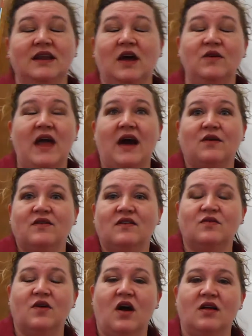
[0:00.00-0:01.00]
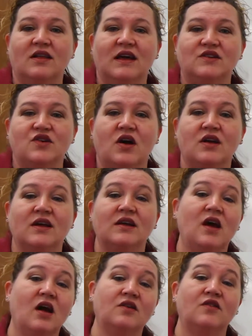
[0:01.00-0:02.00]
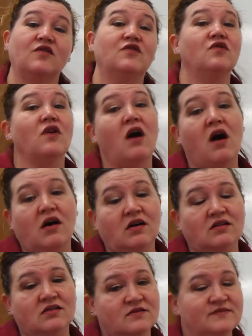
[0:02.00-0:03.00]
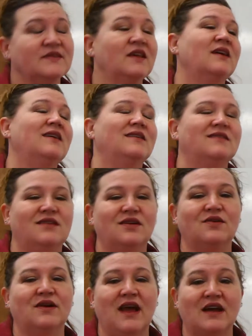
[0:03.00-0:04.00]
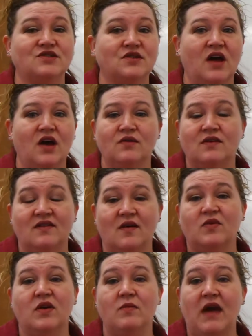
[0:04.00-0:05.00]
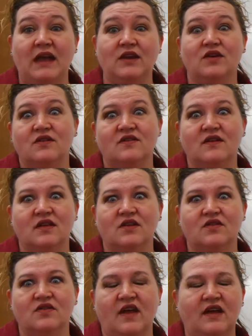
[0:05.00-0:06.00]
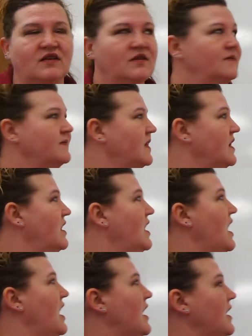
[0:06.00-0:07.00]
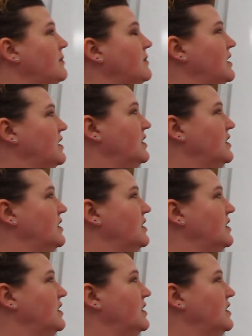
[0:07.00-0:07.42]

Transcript: know, now since we're all electronic, a doctor's drawl to an actual code that someone in Maine could still understand. So